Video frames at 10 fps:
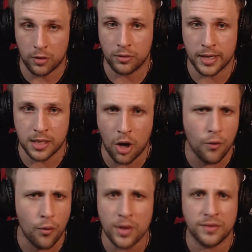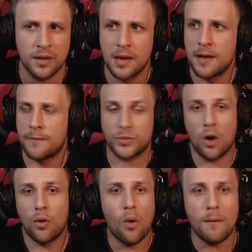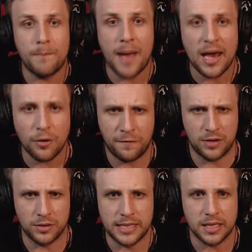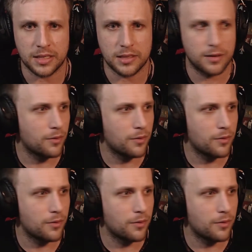Like, go what Battlefield does.